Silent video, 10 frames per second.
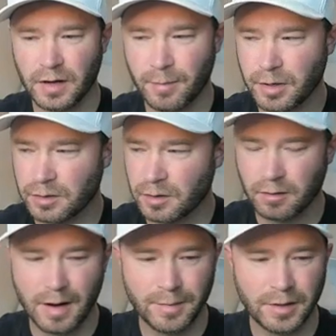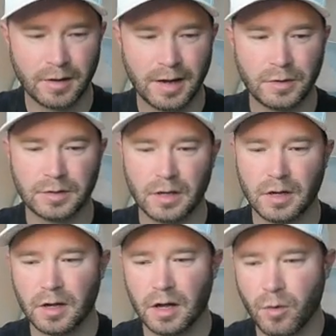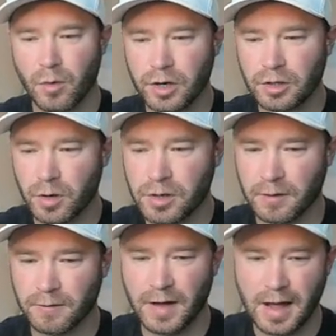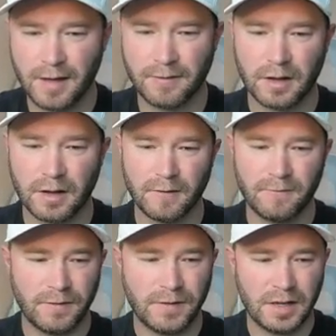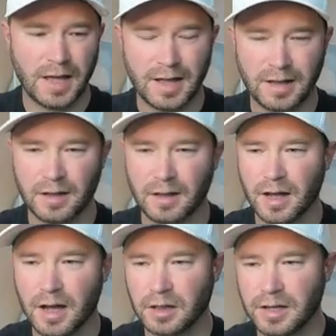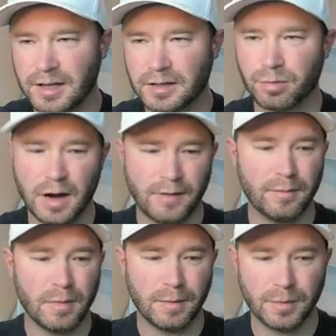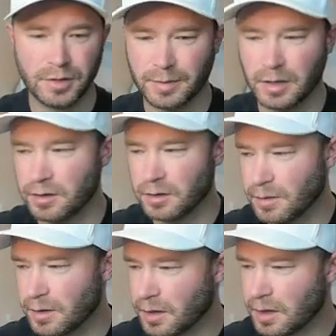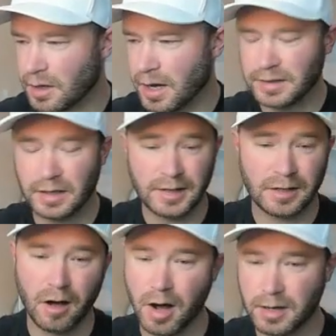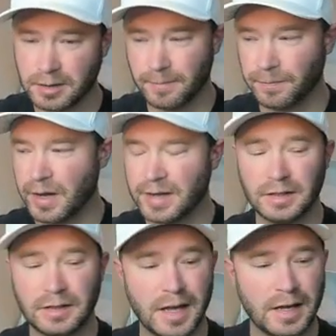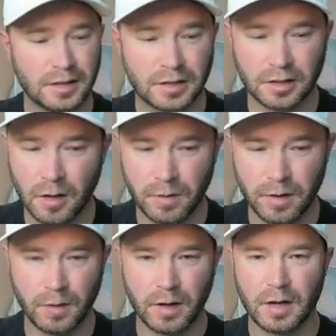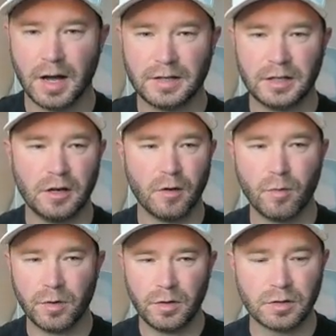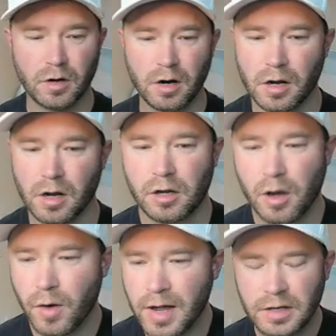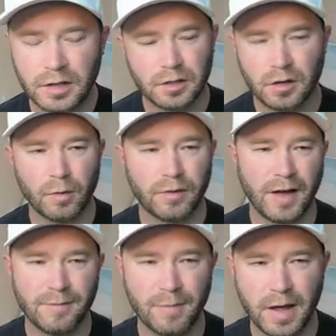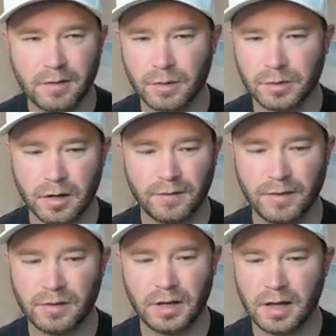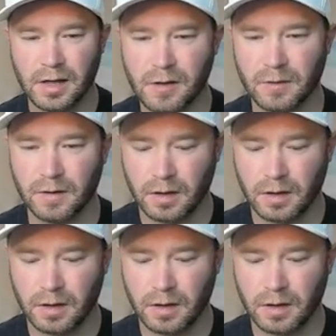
I'm going to start grabbing their accounts. I want to join your 50K elite private membership that you're doing. I said, that's awesome. I said, take it slow though. I said, you know what, when you start, go ahead and just start with 5 micros on a 50K account.